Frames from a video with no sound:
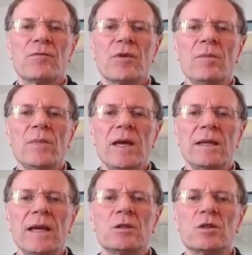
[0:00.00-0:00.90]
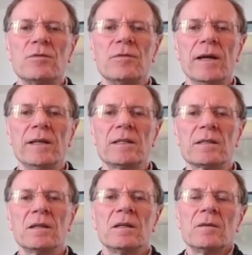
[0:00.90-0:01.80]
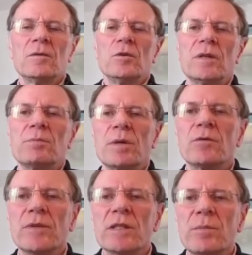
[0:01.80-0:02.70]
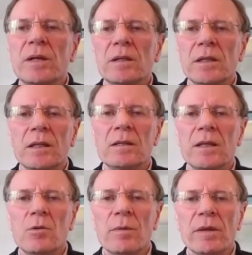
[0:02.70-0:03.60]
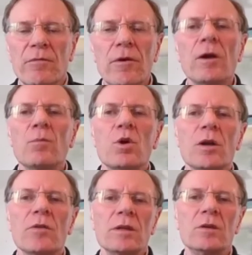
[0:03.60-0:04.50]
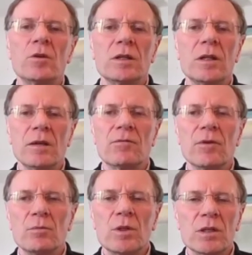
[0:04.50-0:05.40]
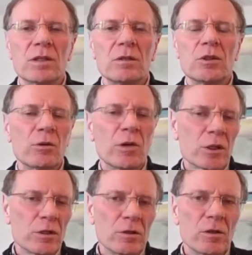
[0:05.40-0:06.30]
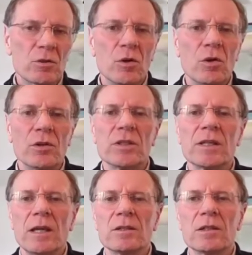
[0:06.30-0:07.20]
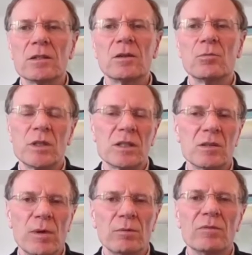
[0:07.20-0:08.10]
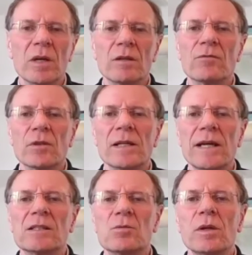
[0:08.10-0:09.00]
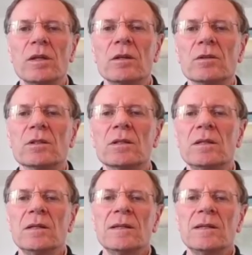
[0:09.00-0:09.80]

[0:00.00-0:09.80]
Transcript: From that edge device, you get better visibility into the equipment, far more than you could get from just the traditional control and SCADA system, which is the way we've done it for the last 20 years.